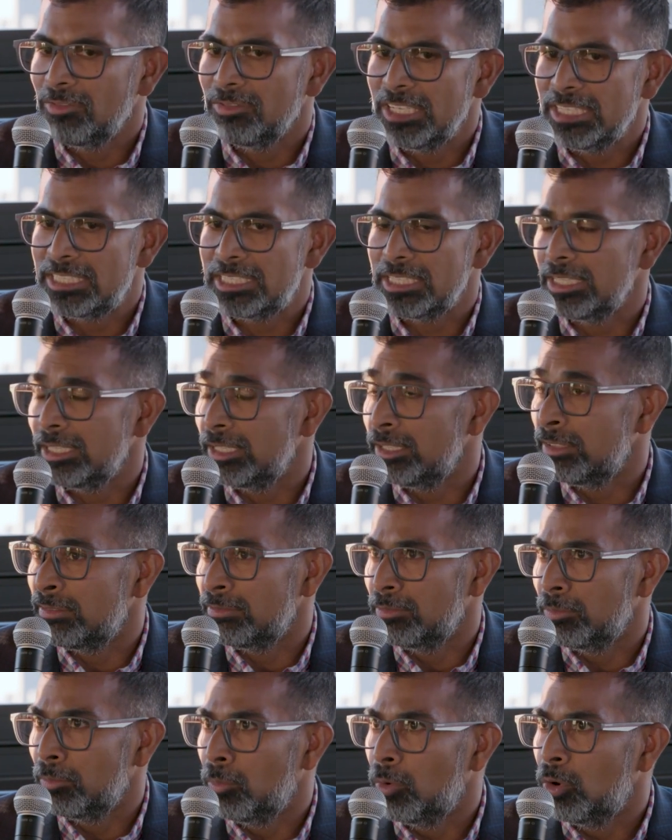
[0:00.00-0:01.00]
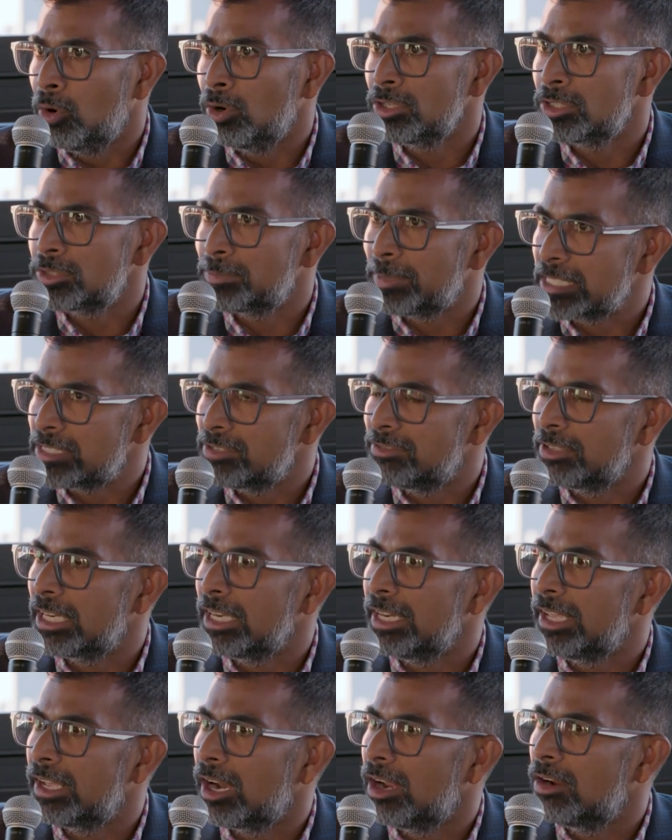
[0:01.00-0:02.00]
we see more
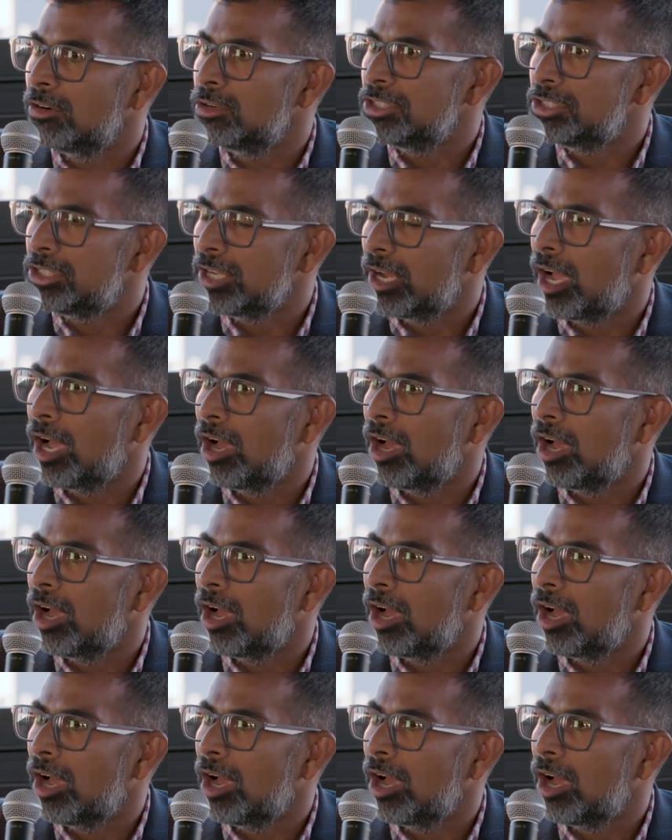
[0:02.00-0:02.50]
specifically around